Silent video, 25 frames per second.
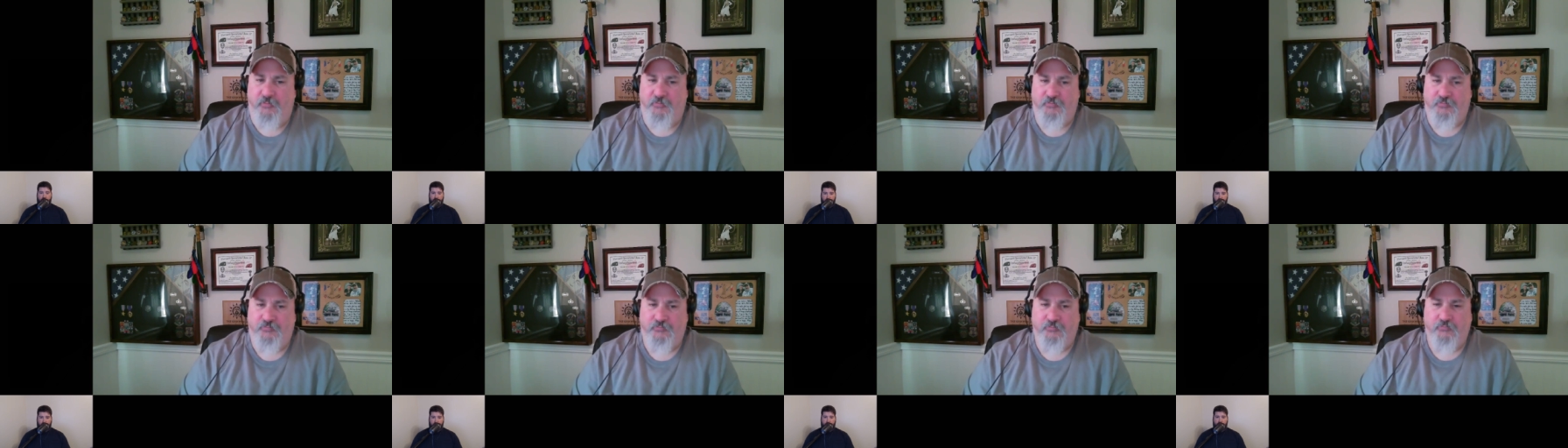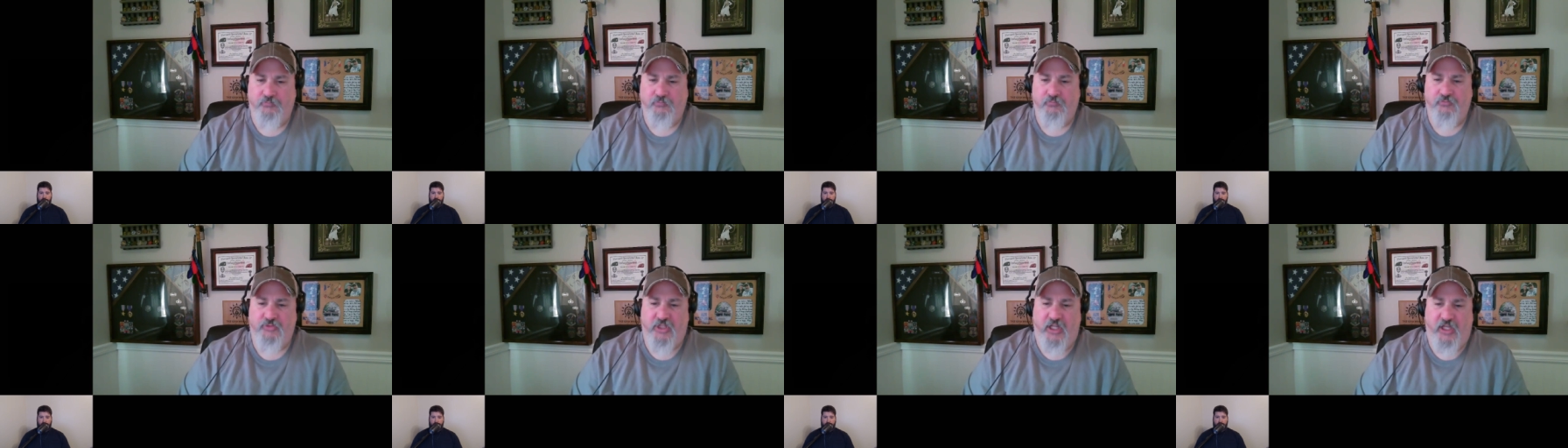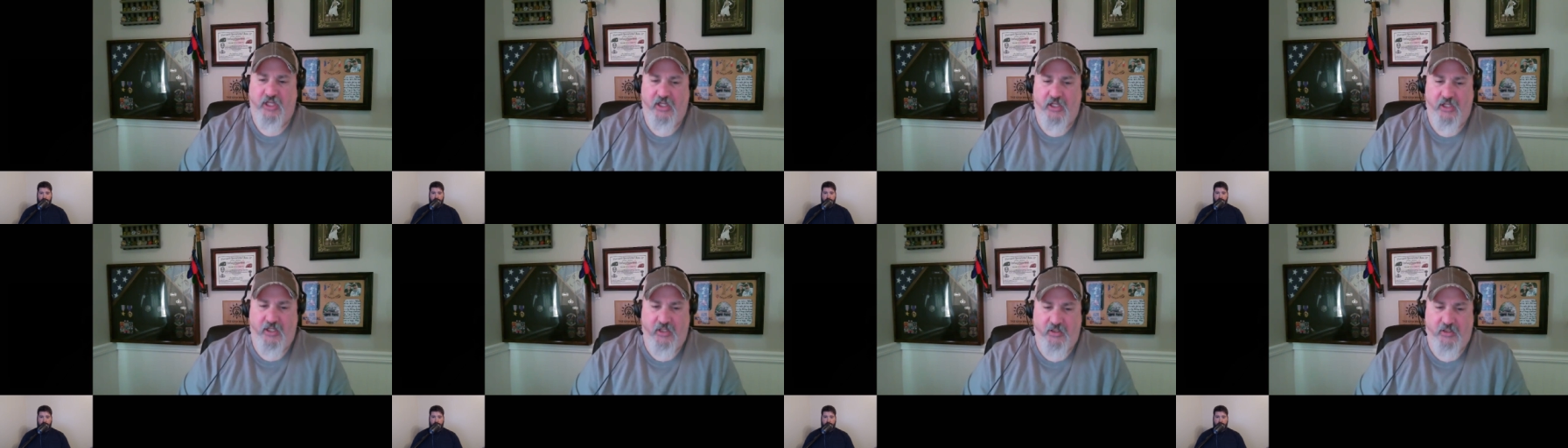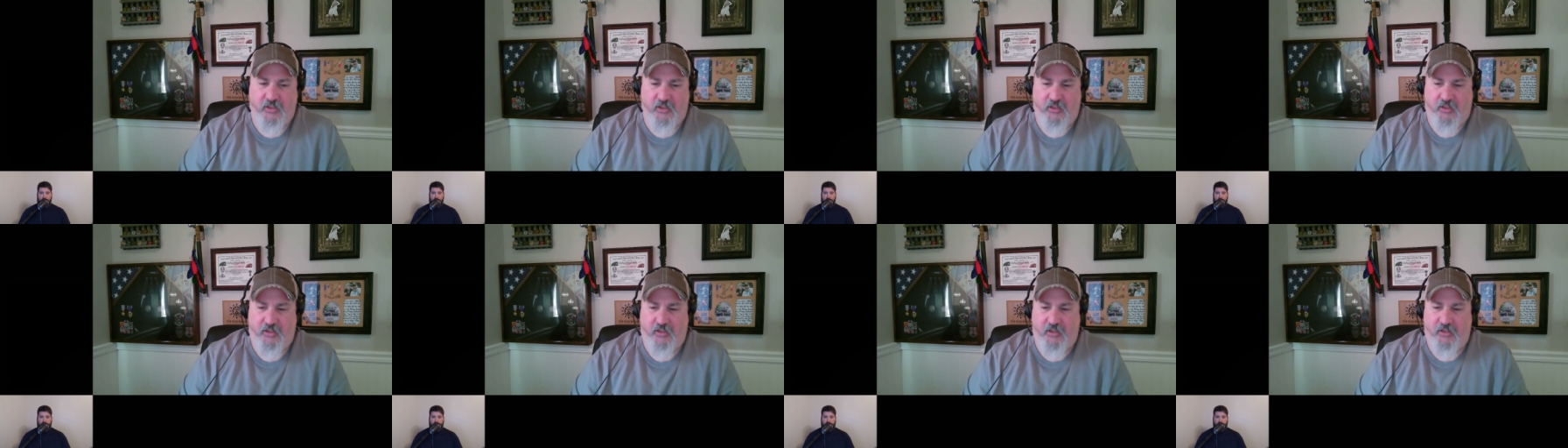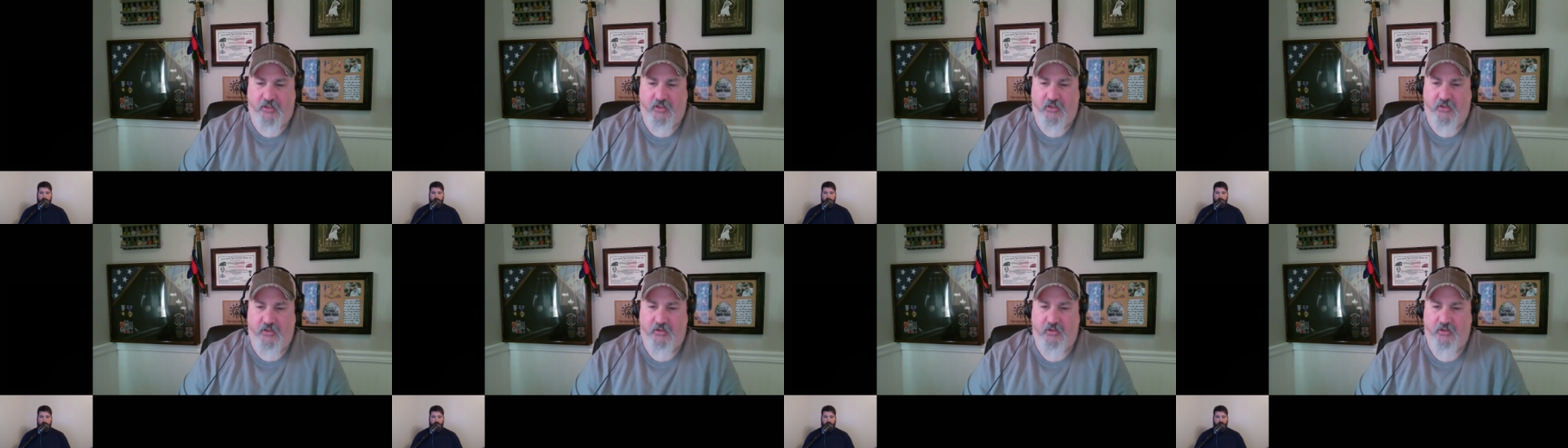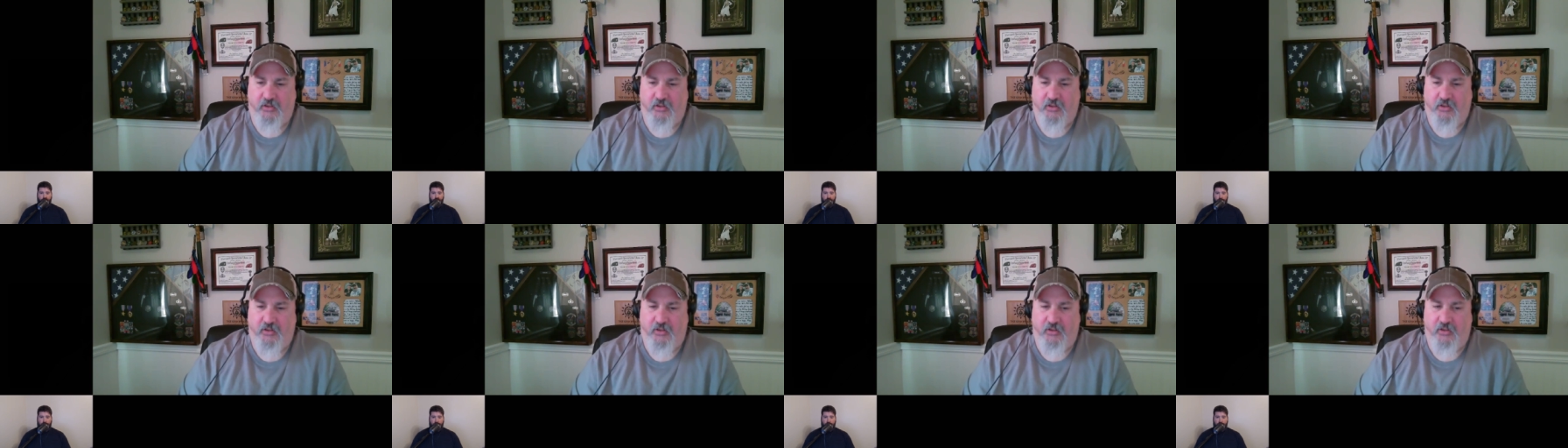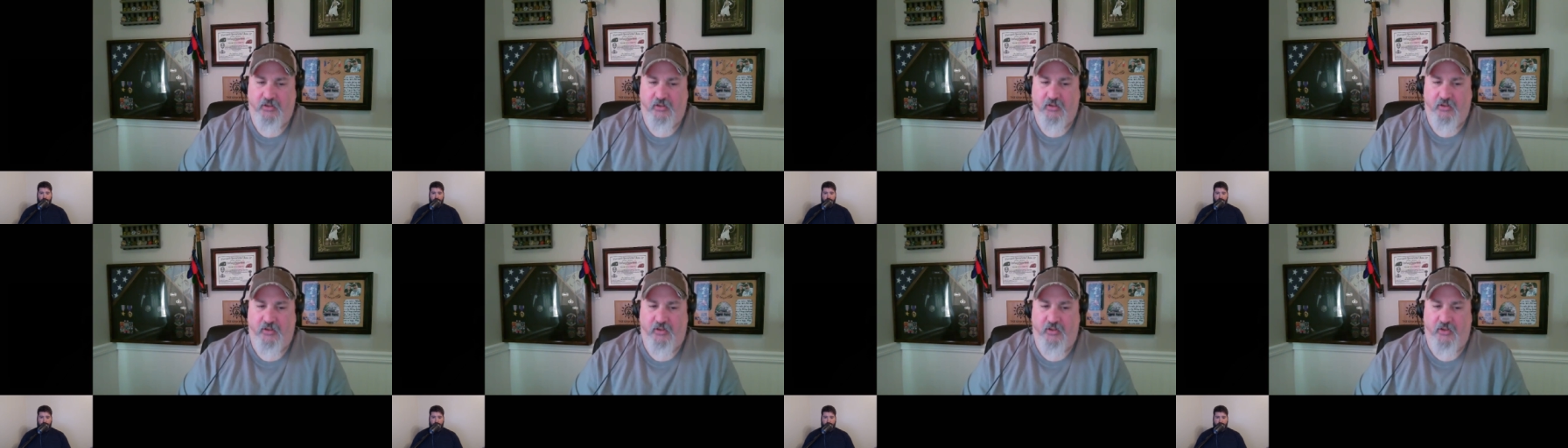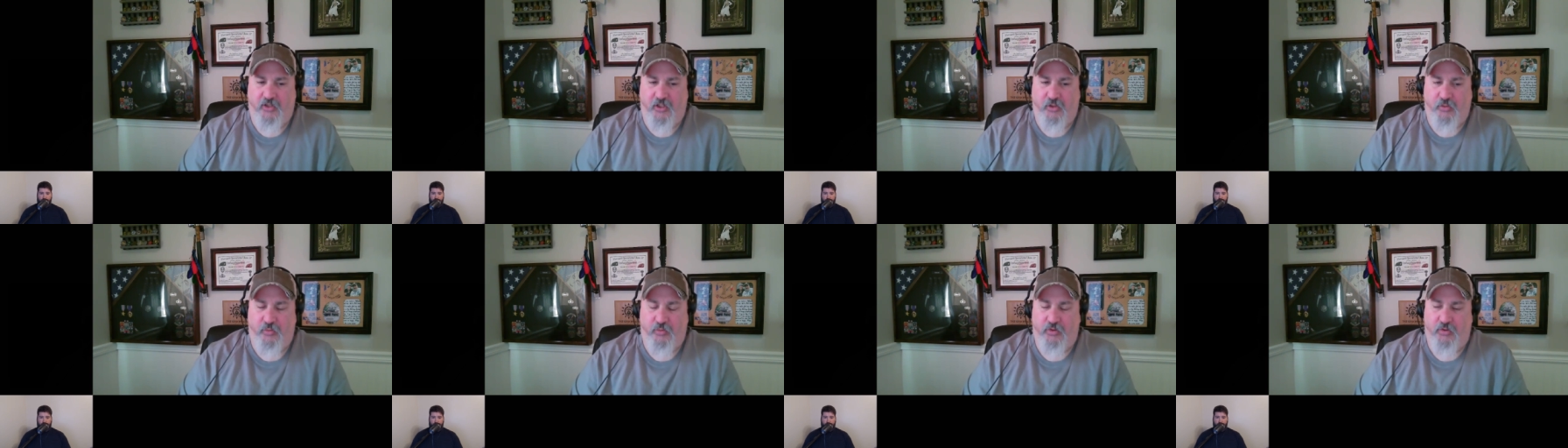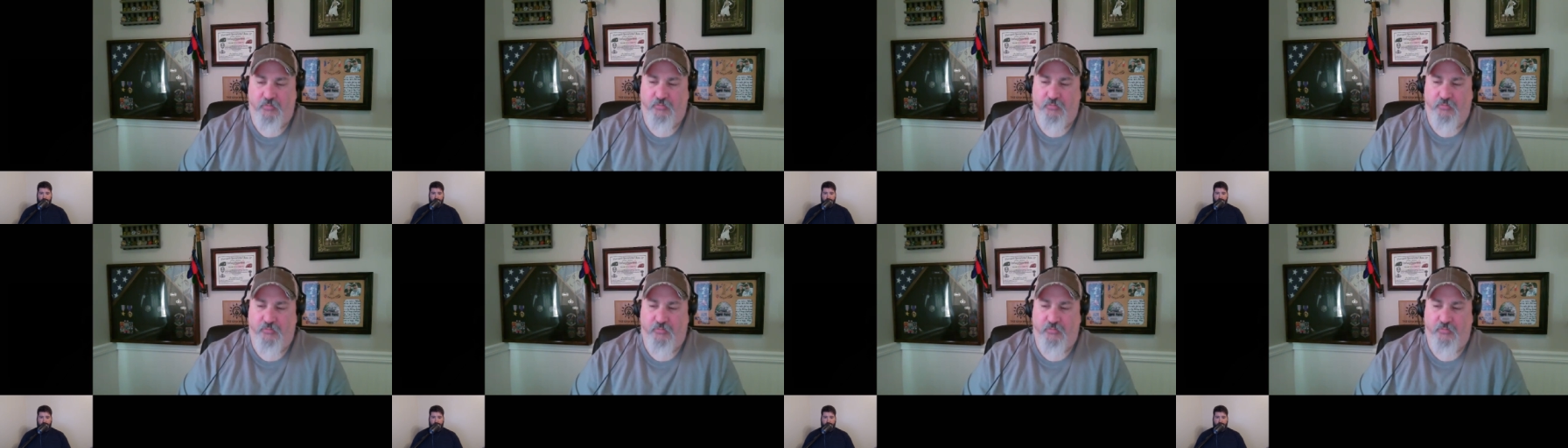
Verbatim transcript: Um, and uh, there were